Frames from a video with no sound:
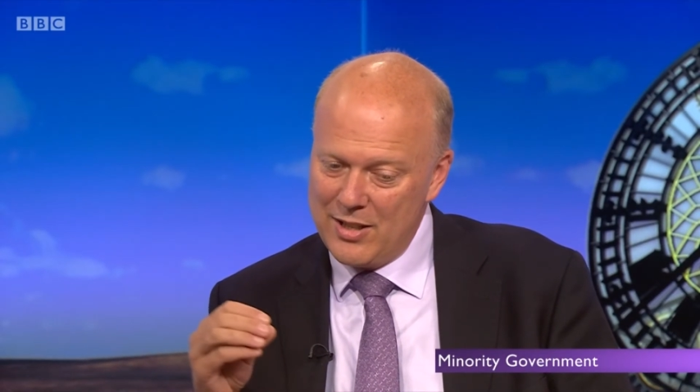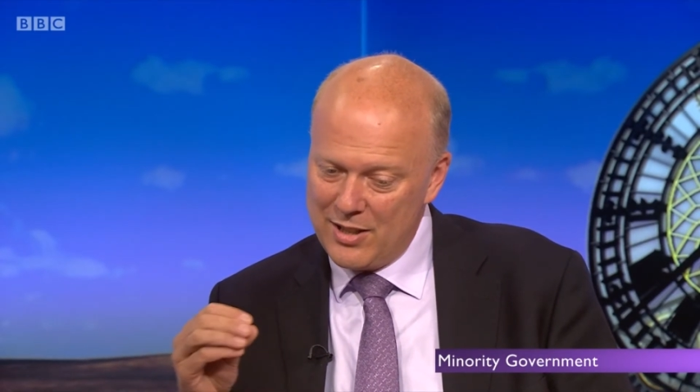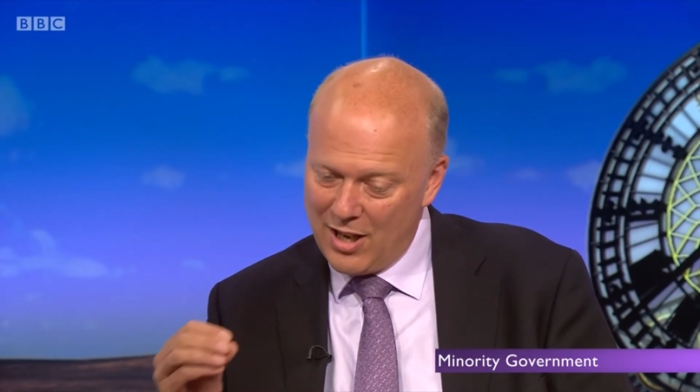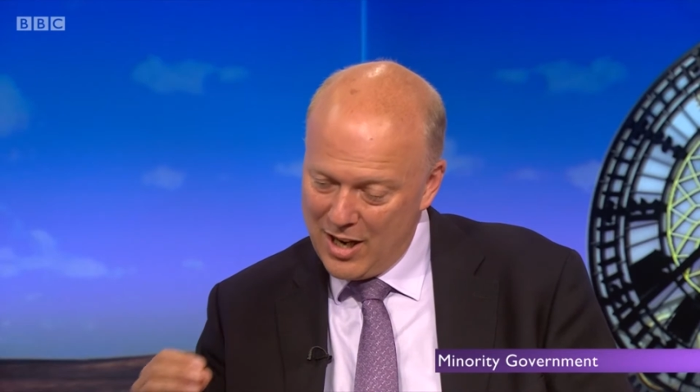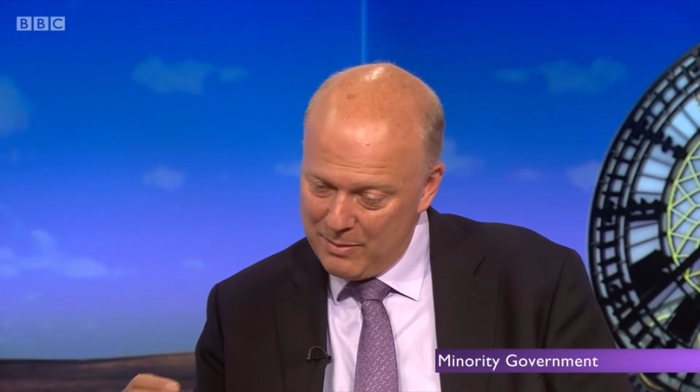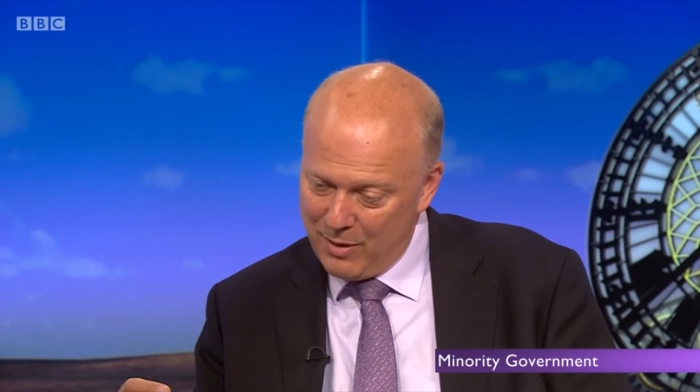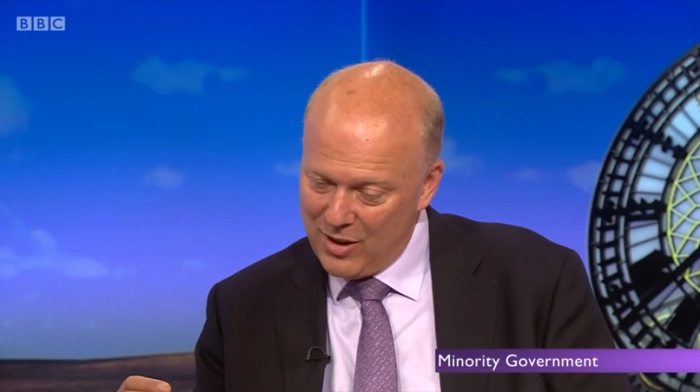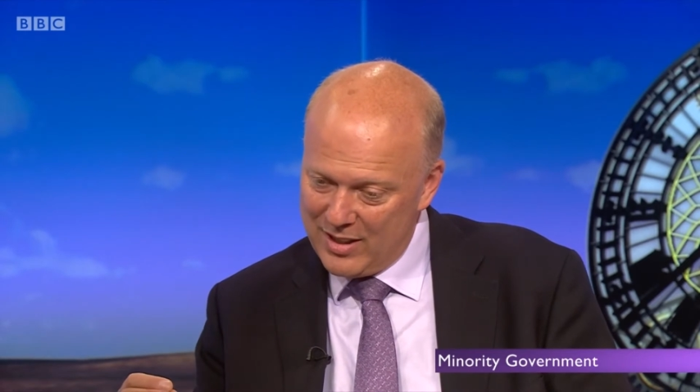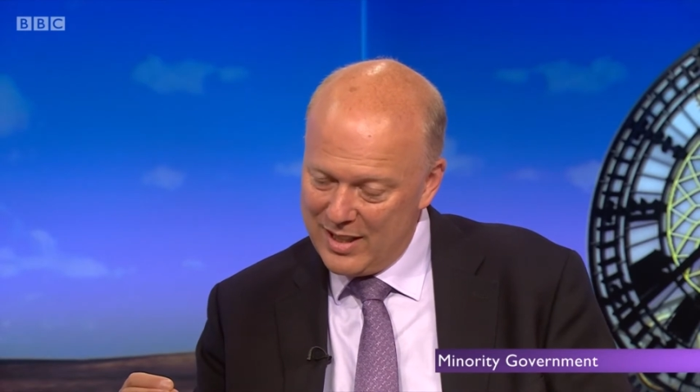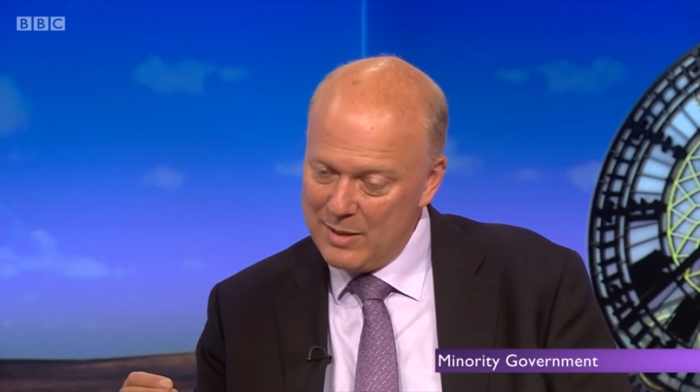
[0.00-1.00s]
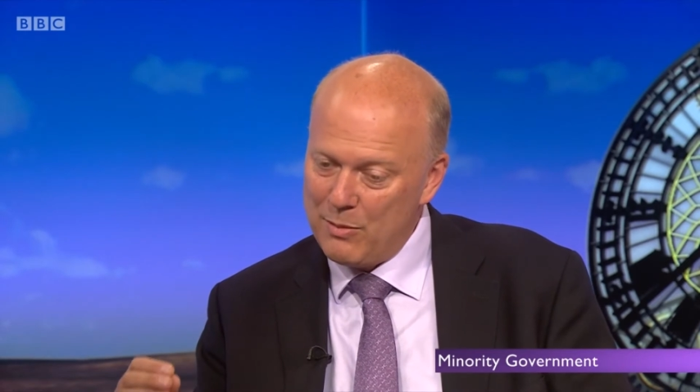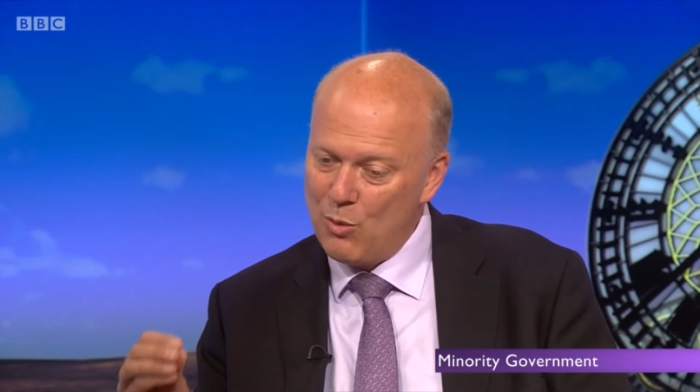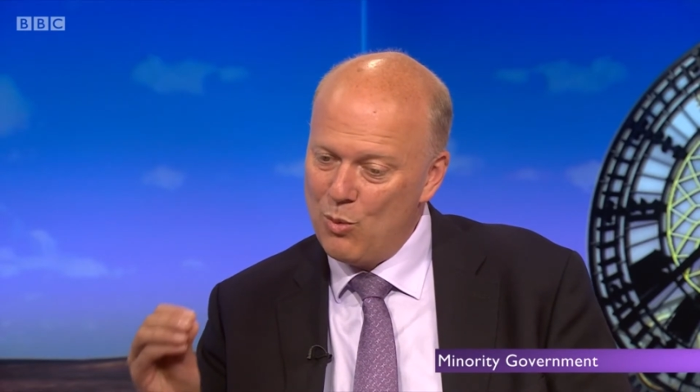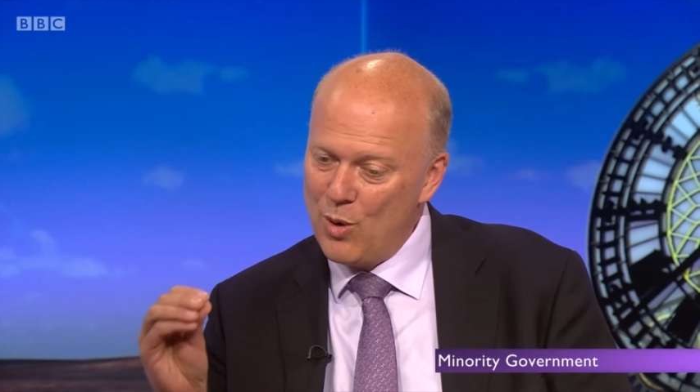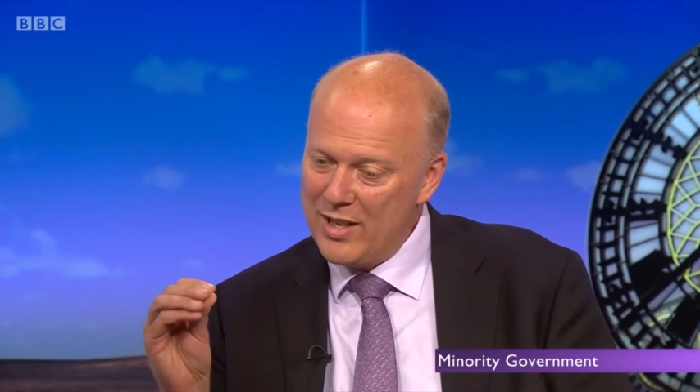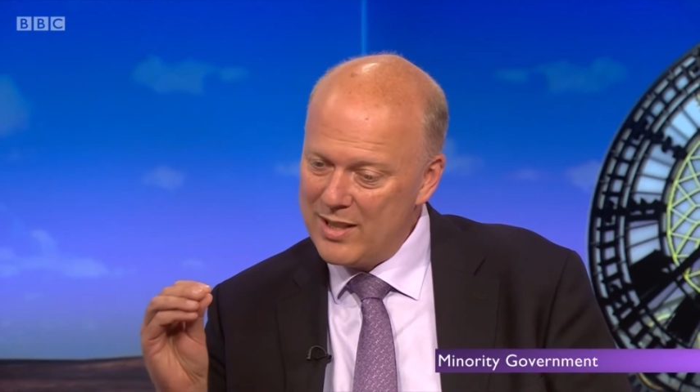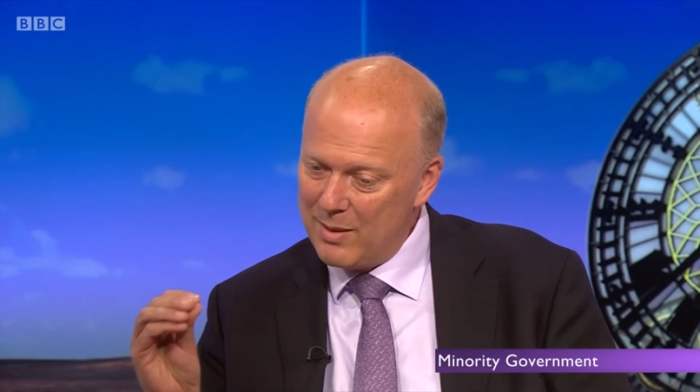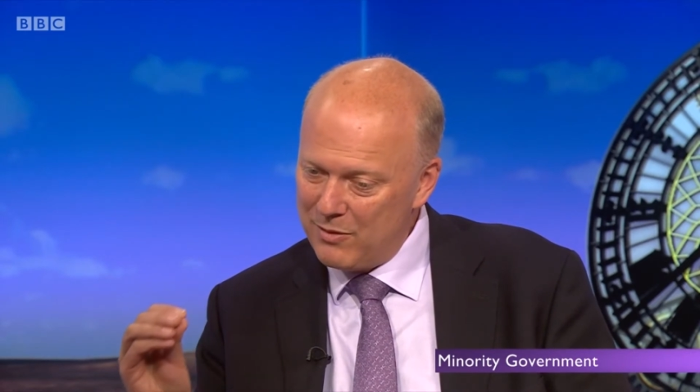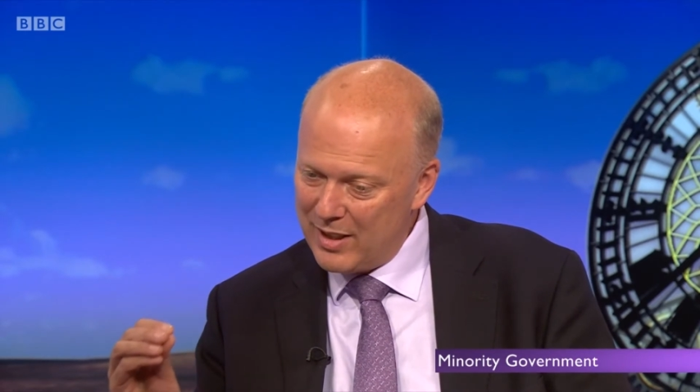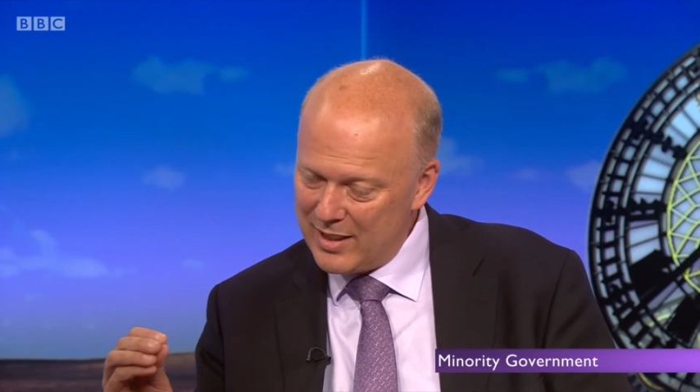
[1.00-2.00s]
tight policies, but with
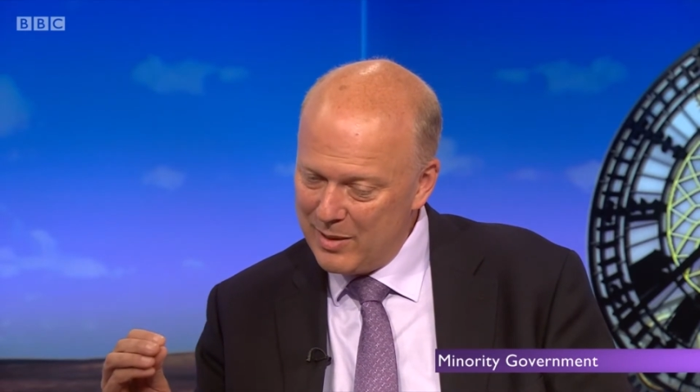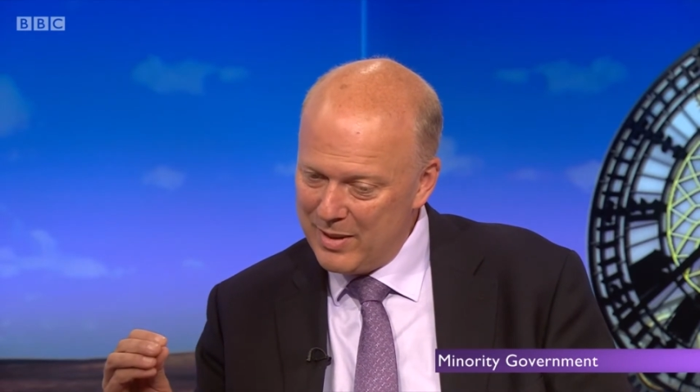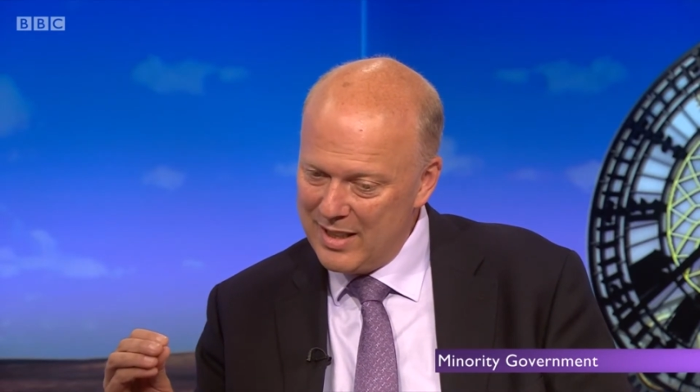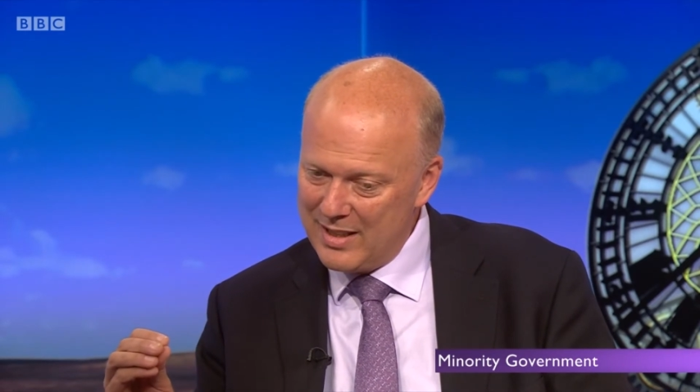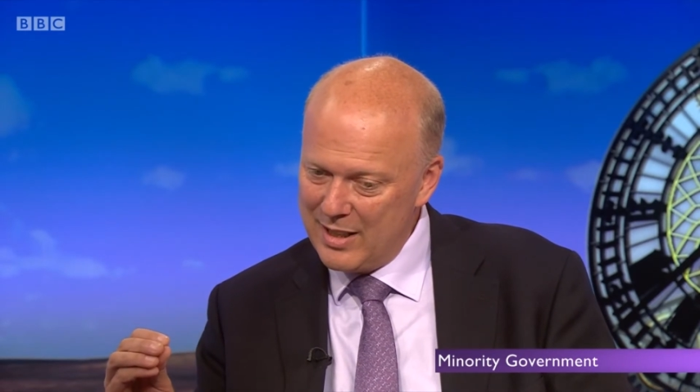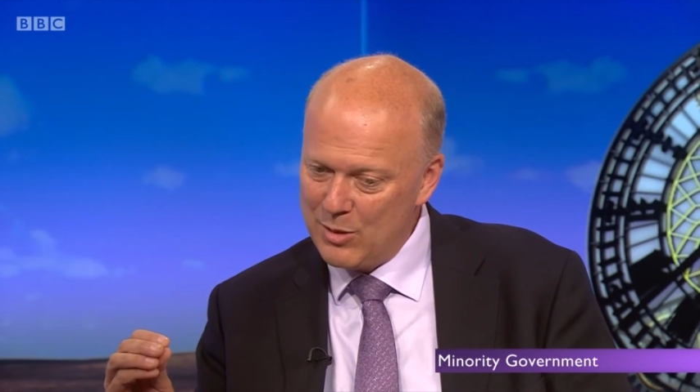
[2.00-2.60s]
some flexibility